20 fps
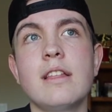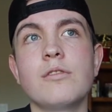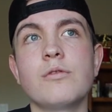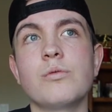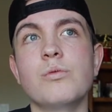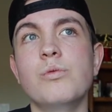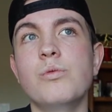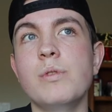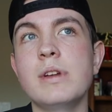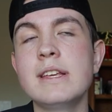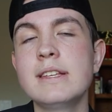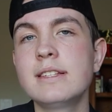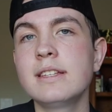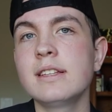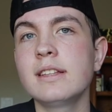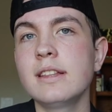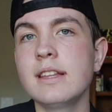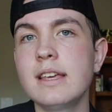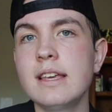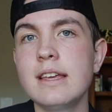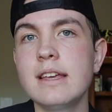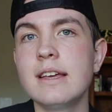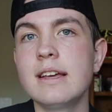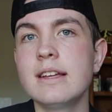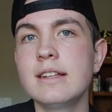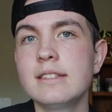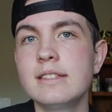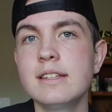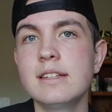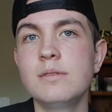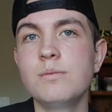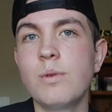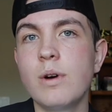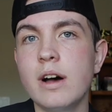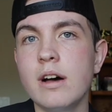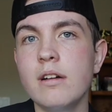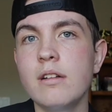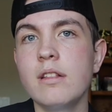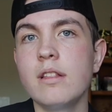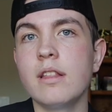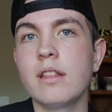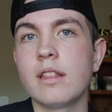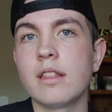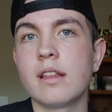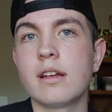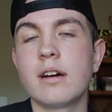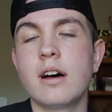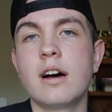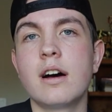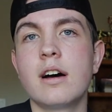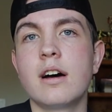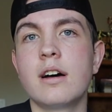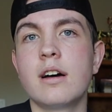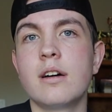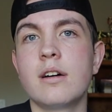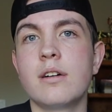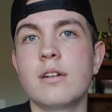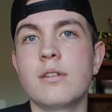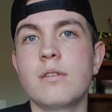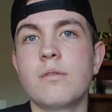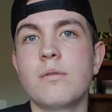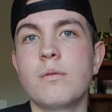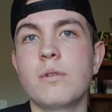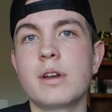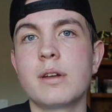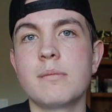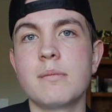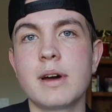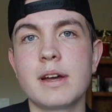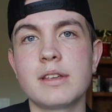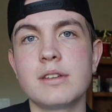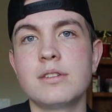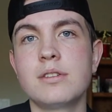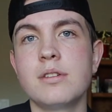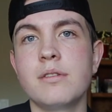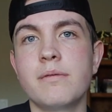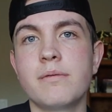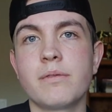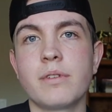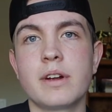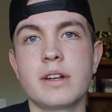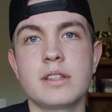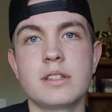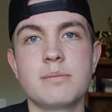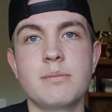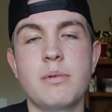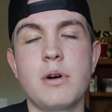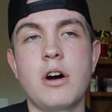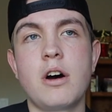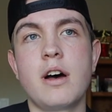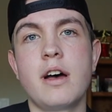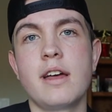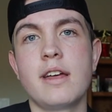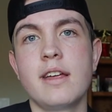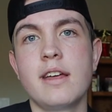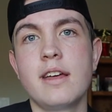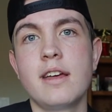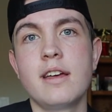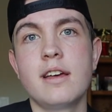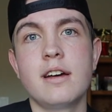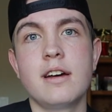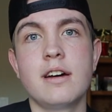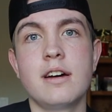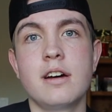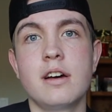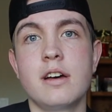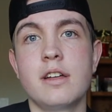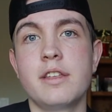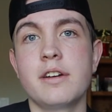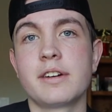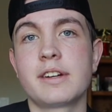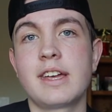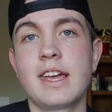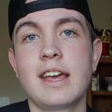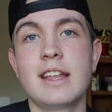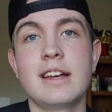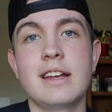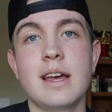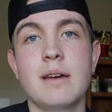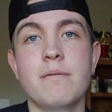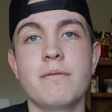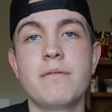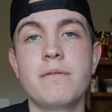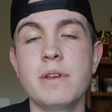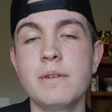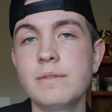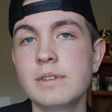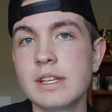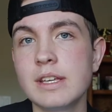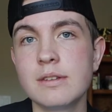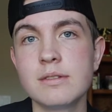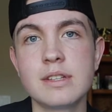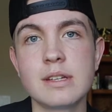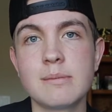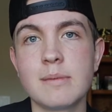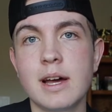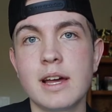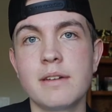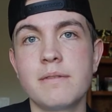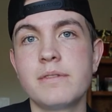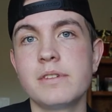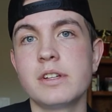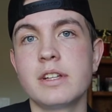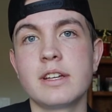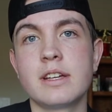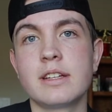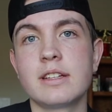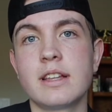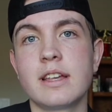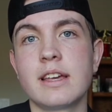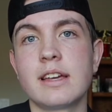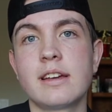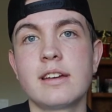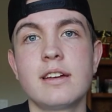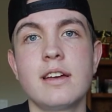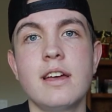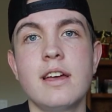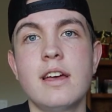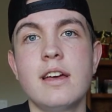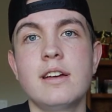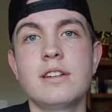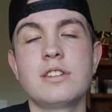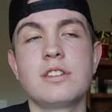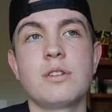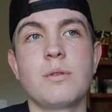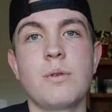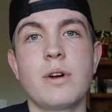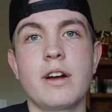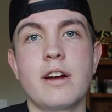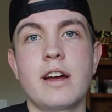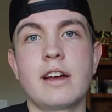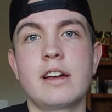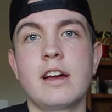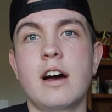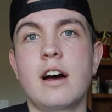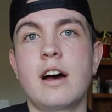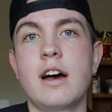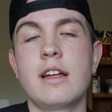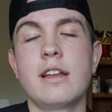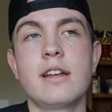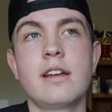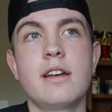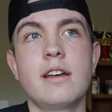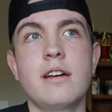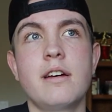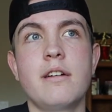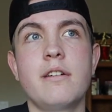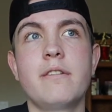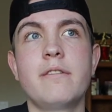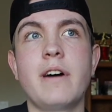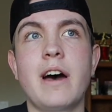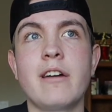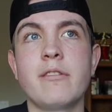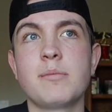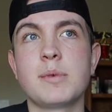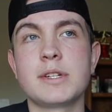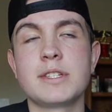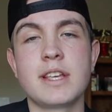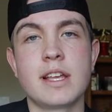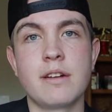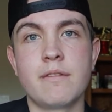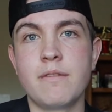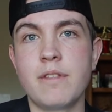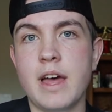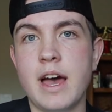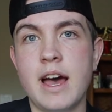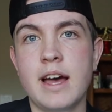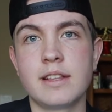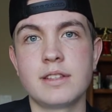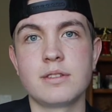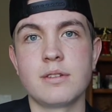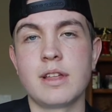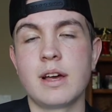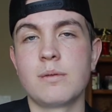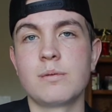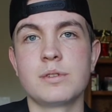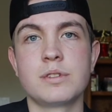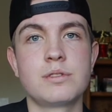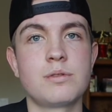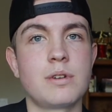recently. It did well. One of my YouTube friends bought their Canon M50 using my affiliate link, to where I got 5% of that, so that was